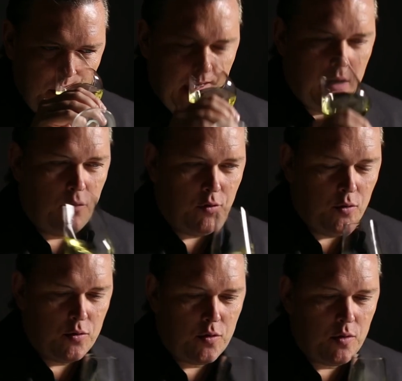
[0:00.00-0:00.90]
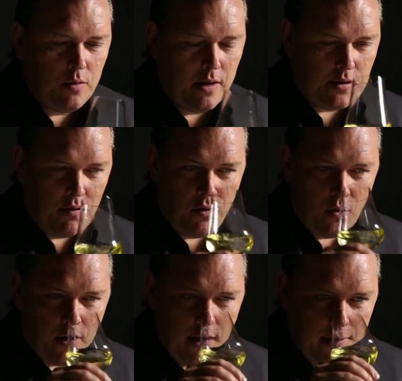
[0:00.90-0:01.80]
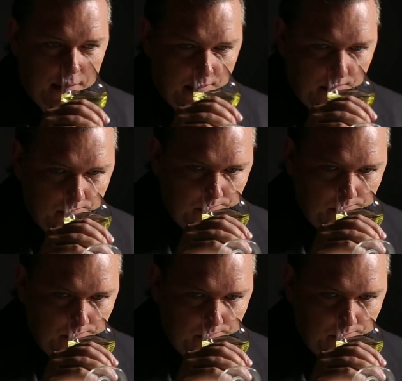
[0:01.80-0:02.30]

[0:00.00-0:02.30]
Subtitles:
yellow fruit, and some floral hints.